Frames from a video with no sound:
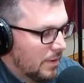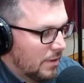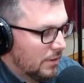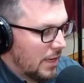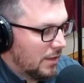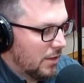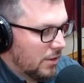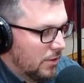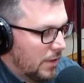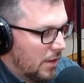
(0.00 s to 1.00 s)
sat there in
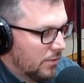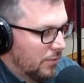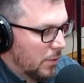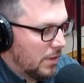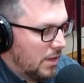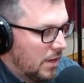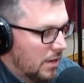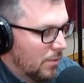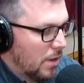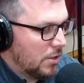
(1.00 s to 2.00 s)
2014
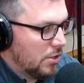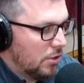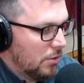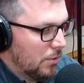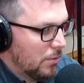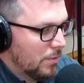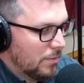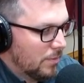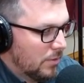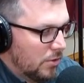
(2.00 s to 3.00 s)
and watched you
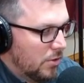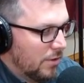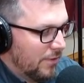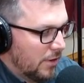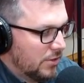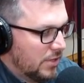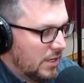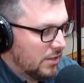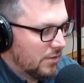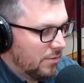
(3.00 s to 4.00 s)
do your first
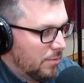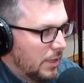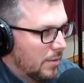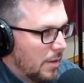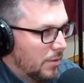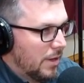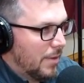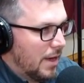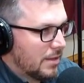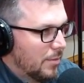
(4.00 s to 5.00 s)
season of play-by-play
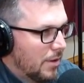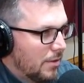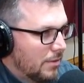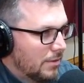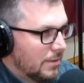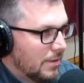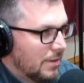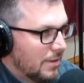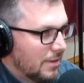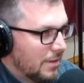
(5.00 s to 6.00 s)
basketball.
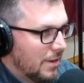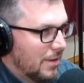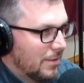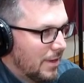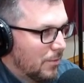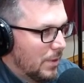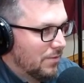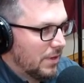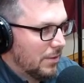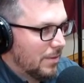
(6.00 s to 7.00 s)
Yeah. At
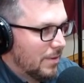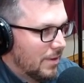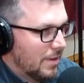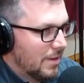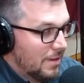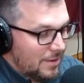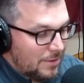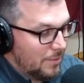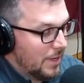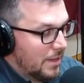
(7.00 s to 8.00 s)
Winfield.
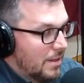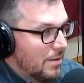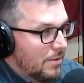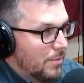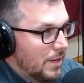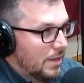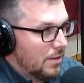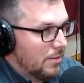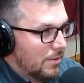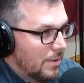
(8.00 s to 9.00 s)
It was a big
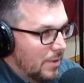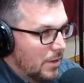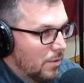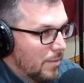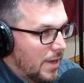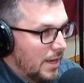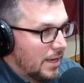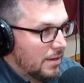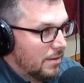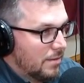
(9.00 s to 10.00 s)
deal. I mean, you were making it
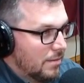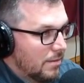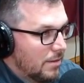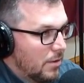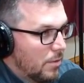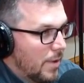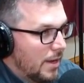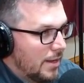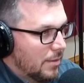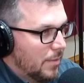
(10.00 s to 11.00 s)

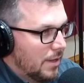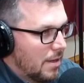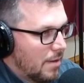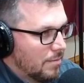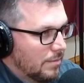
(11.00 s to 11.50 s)
the big time.